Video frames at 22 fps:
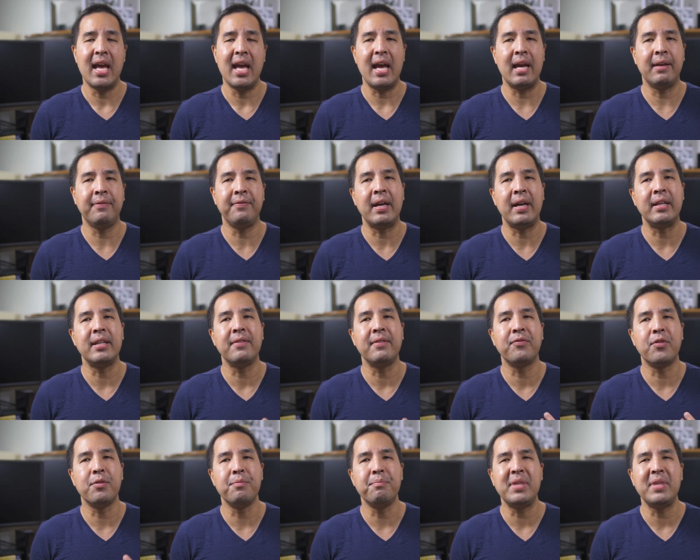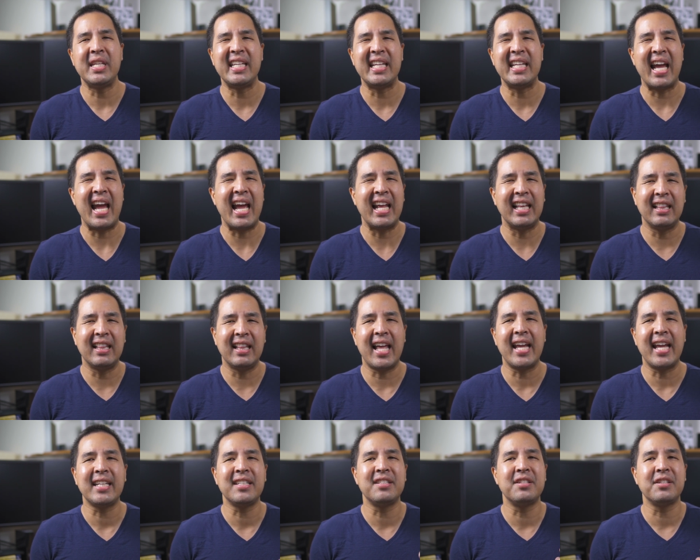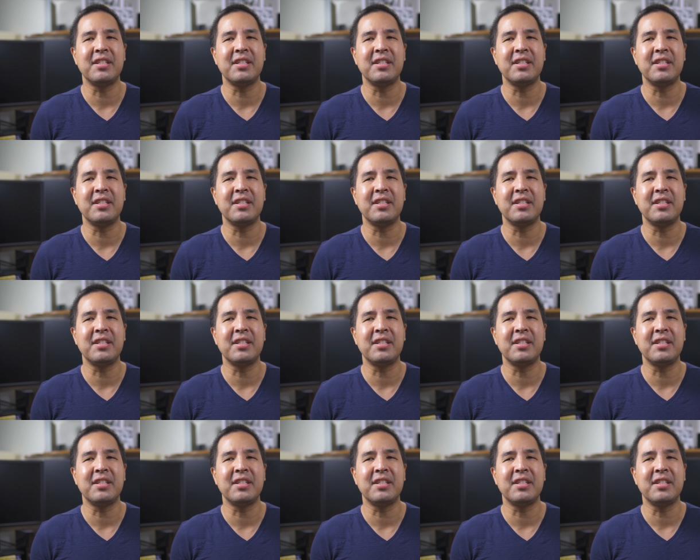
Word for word: I found that for me, I like to